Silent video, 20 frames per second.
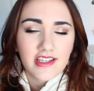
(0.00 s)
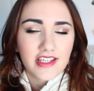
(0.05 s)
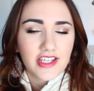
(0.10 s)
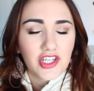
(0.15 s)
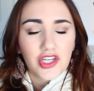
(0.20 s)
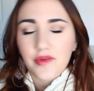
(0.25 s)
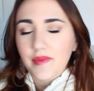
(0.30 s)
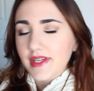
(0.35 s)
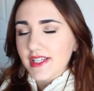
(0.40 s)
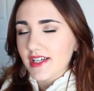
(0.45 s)

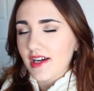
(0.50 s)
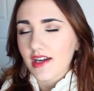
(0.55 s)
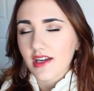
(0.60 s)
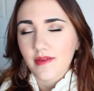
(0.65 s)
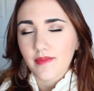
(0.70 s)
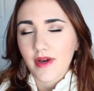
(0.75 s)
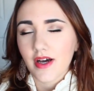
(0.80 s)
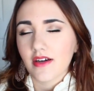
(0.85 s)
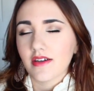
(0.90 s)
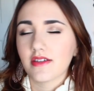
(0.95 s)
hear me talk
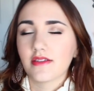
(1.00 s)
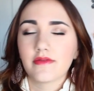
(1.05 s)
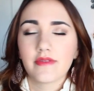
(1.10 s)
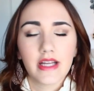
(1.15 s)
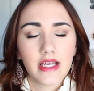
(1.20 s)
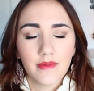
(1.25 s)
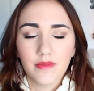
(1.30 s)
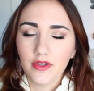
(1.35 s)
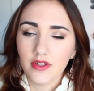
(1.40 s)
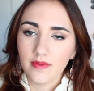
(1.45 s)
about and
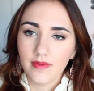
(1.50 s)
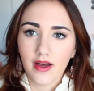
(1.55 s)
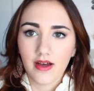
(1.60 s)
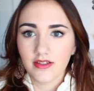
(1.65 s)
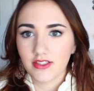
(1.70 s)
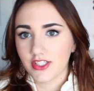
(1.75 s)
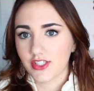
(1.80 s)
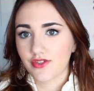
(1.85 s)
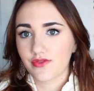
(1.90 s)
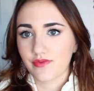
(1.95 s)
ramble
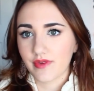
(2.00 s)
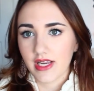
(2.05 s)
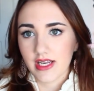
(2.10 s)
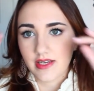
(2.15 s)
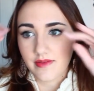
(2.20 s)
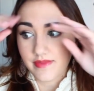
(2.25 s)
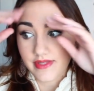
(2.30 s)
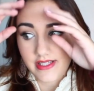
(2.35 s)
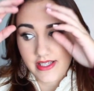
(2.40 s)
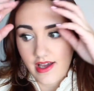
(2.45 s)
about just
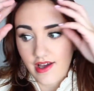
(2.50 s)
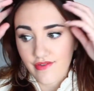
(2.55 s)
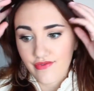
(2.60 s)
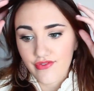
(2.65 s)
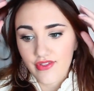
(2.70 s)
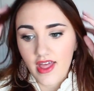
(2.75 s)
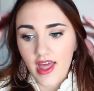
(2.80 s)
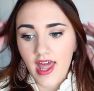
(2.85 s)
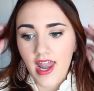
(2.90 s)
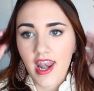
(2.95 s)
random stuff,
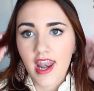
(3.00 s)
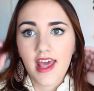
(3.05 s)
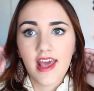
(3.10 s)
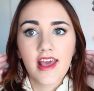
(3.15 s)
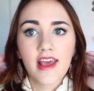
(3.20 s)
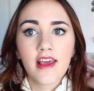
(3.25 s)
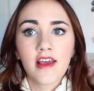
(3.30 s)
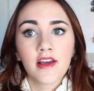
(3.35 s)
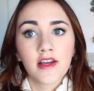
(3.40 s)
then